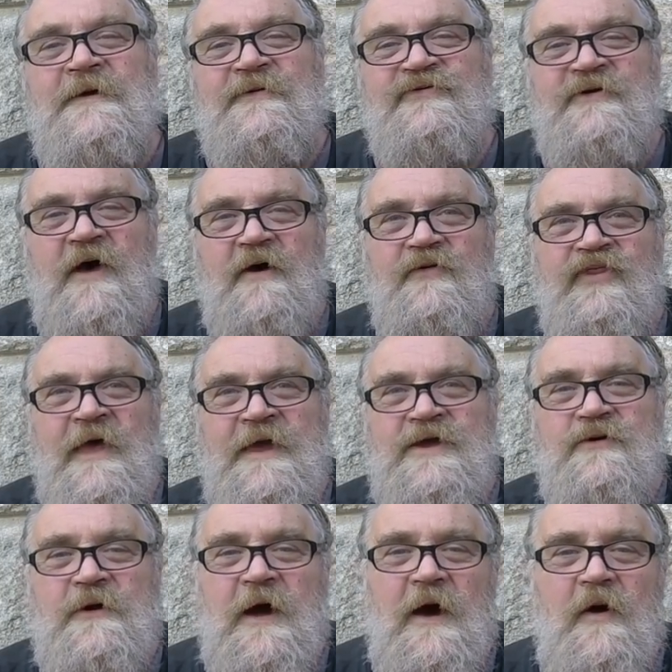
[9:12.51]
So there
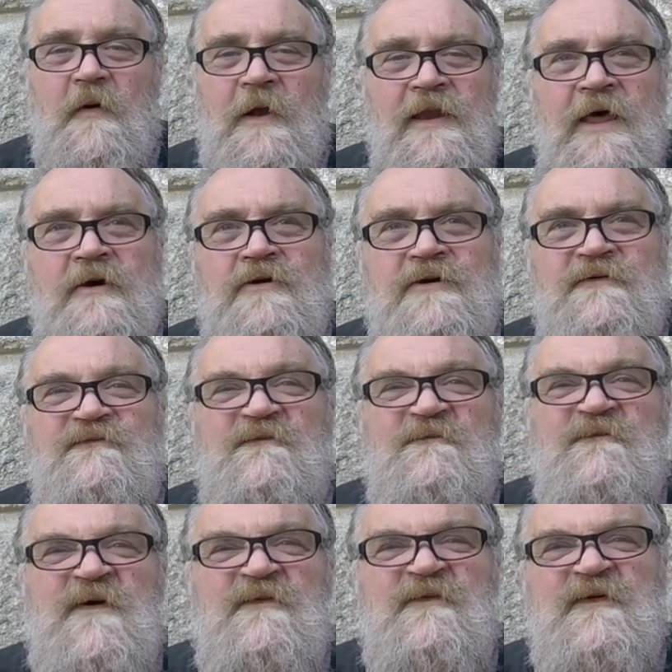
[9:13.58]
you go, a load of
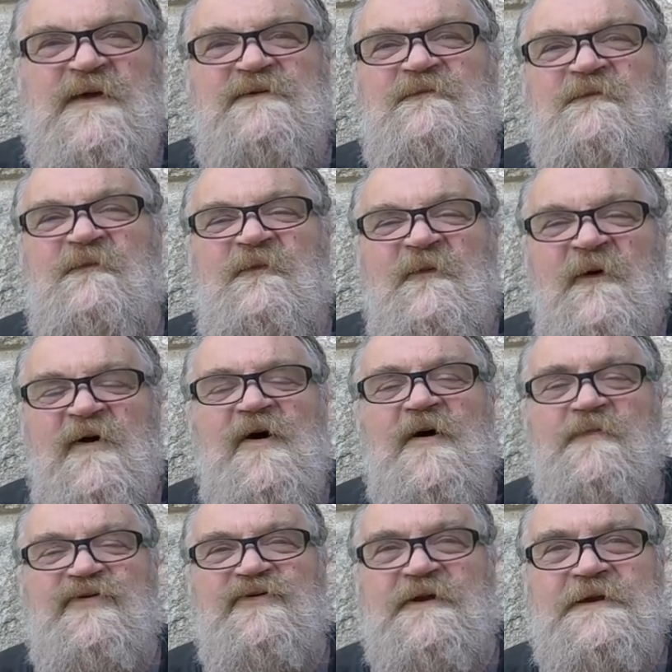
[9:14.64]
vivid
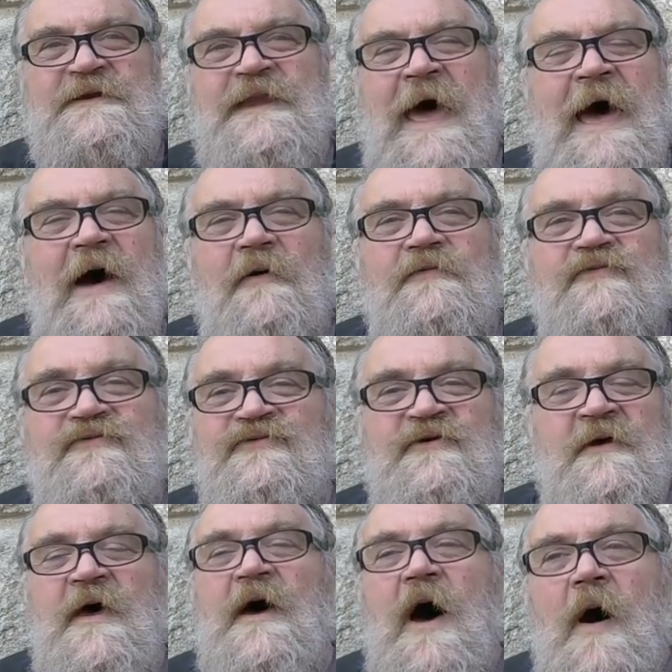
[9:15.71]
verbs and nouns
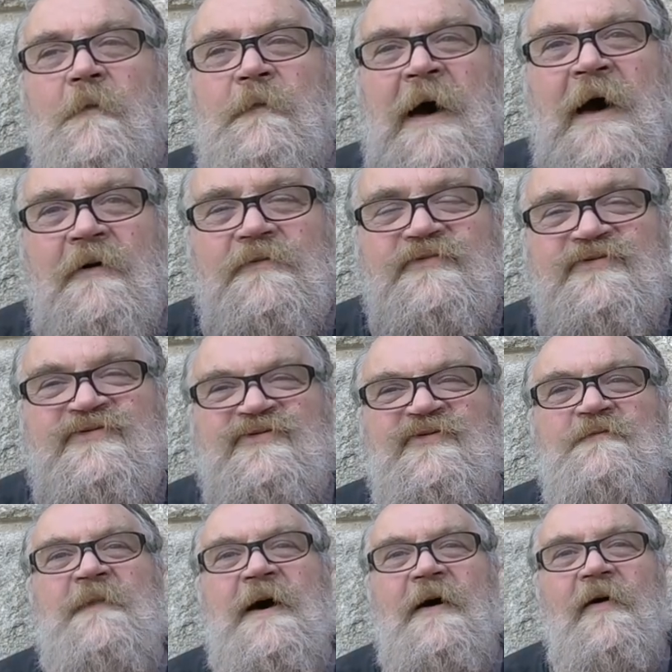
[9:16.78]
about
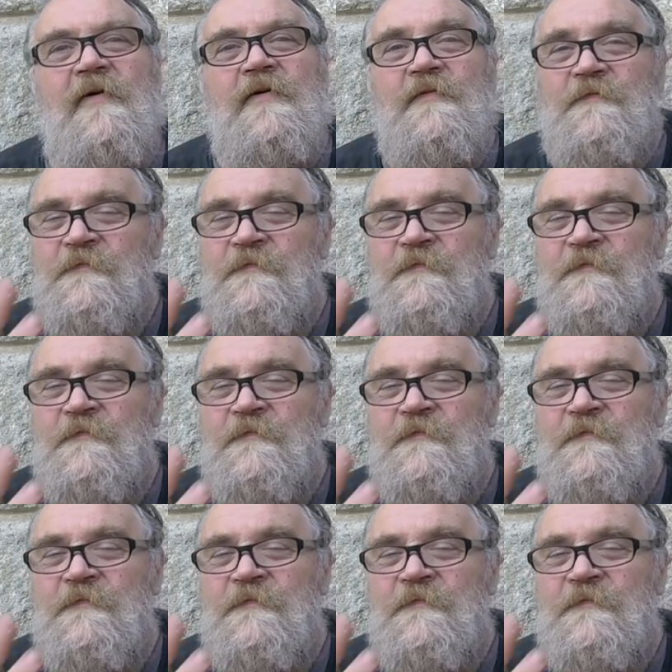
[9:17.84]
smell,